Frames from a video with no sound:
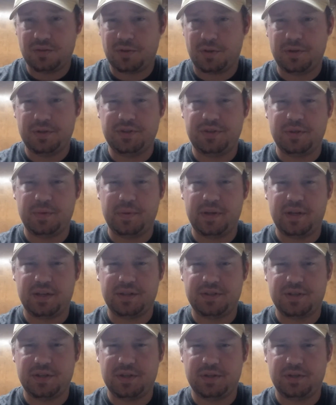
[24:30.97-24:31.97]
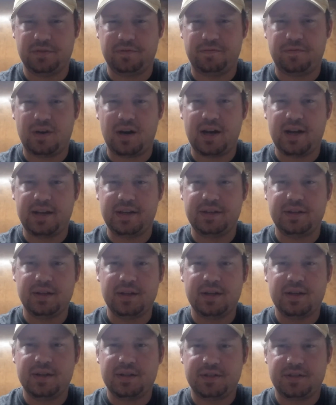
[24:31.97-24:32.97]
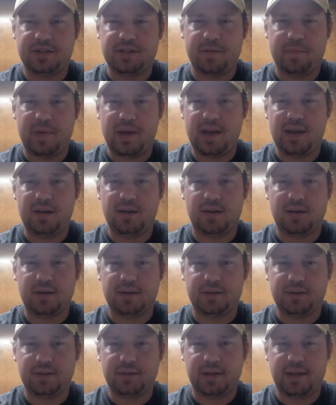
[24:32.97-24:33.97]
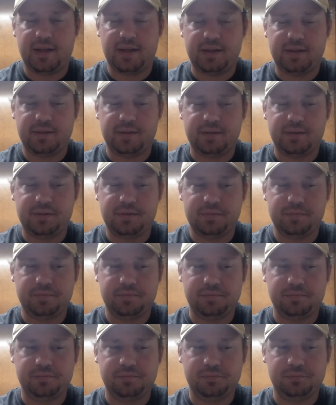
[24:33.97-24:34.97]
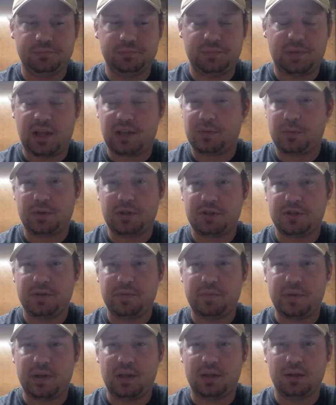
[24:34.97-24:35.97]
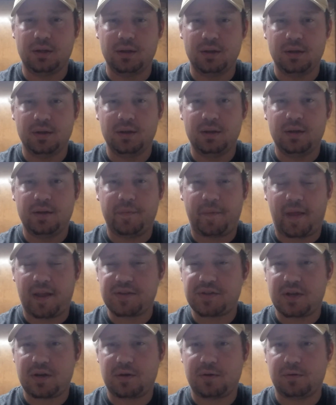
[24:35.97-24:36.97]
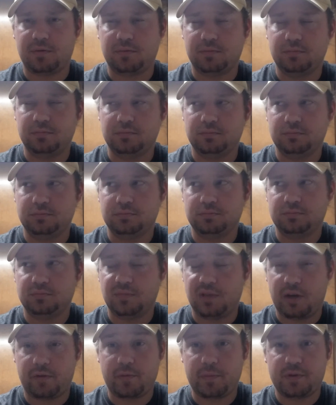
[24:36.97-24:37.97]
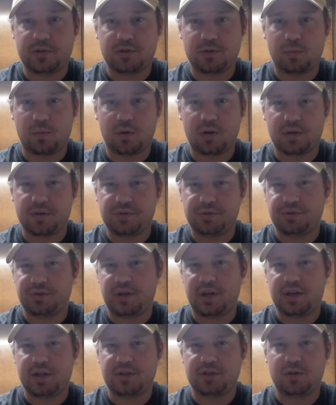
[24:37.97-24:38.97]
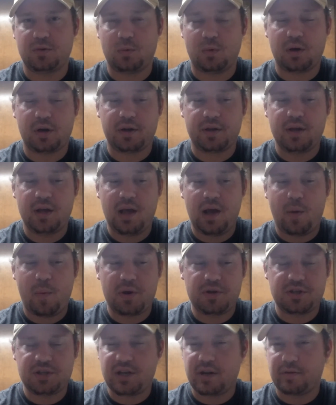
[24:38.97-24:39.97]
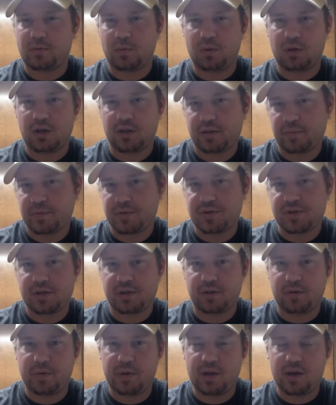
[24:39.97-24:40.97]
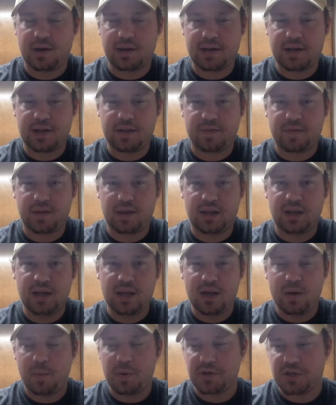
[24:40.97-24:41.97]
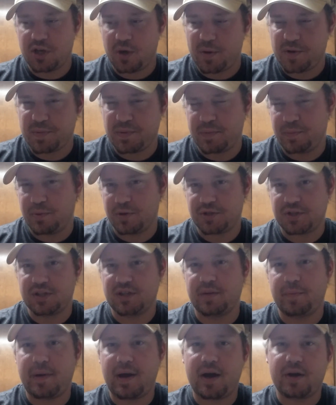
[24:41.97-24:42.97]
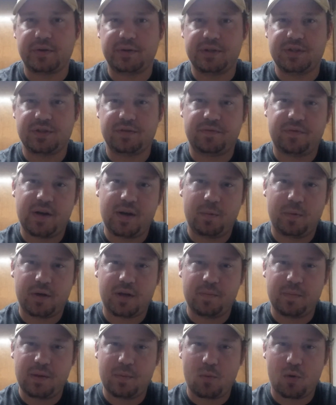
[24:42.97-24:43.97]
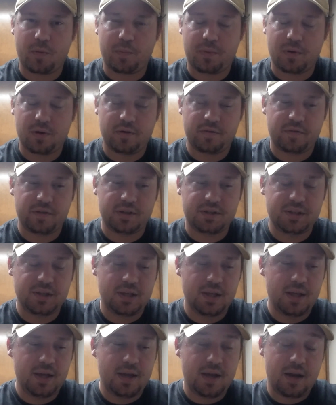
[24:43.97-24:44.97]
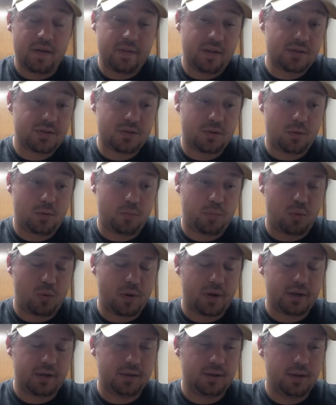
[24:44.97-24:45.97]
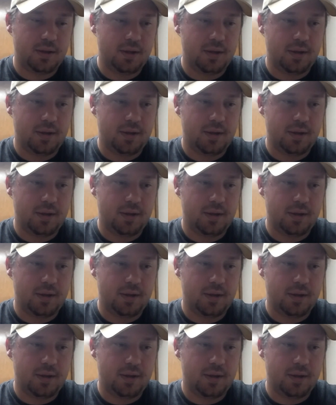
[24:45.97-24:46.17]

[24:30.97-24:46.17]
turn to, we continue to find, to debate on, and that's what it should be. That's how government should work, society should work. We should never 100% agree on anything. We should always be pushing the boundaries to find what can be more perfect. And that's the whole point.